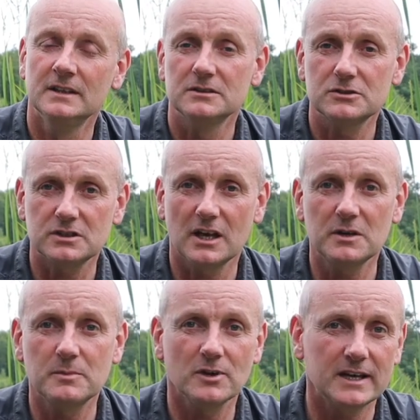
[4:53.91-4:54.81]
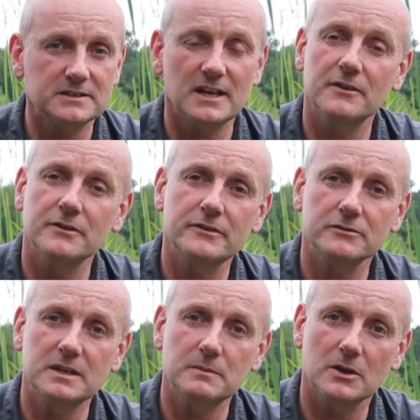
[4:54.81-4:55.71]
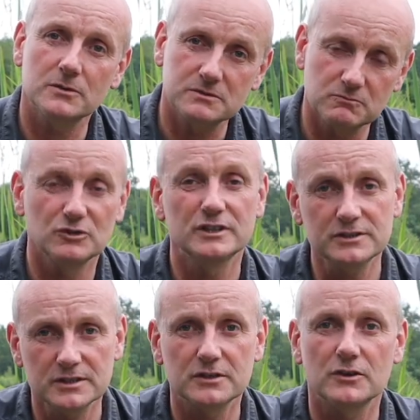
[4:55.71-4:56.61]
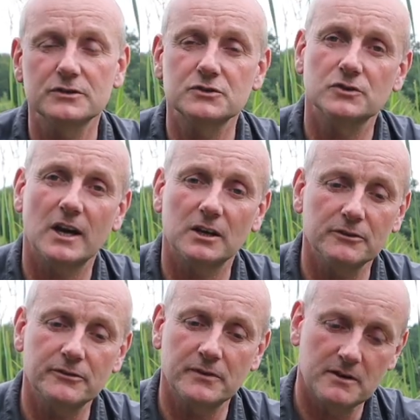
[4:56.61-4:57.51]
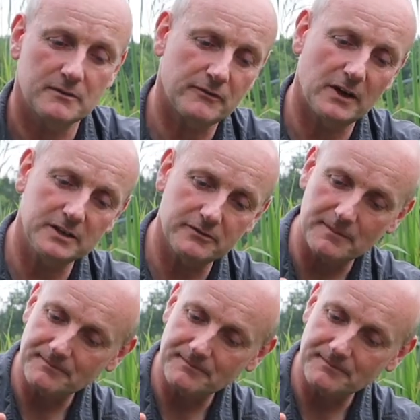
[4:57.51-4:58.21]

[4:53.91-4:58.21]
Slowly break down the 3mm, releasing a nice trail of flavour.